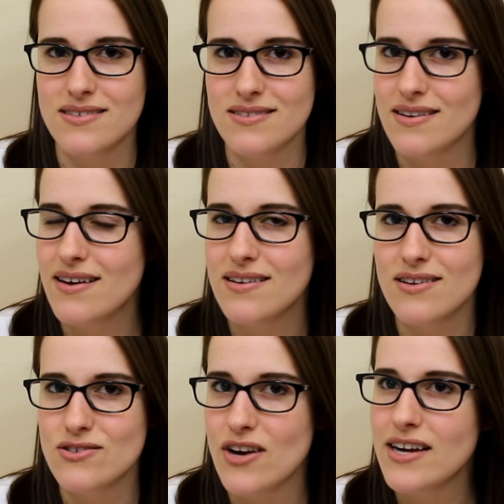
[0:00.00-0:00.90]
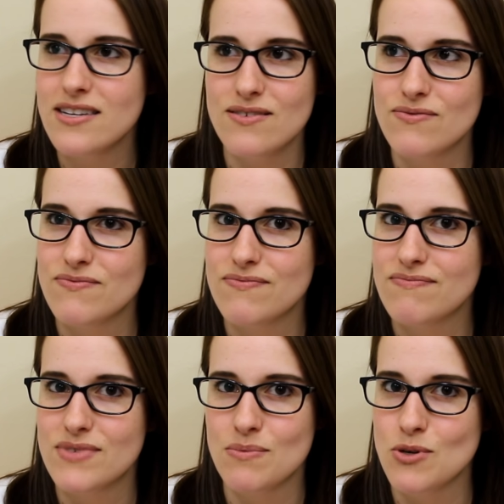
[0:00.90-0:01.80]
is not attractive
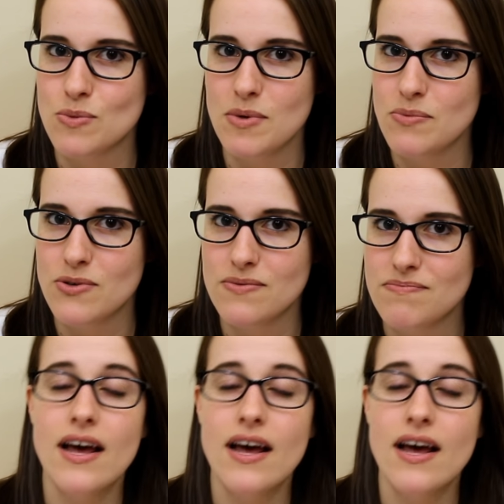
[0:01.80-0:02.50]
to most people.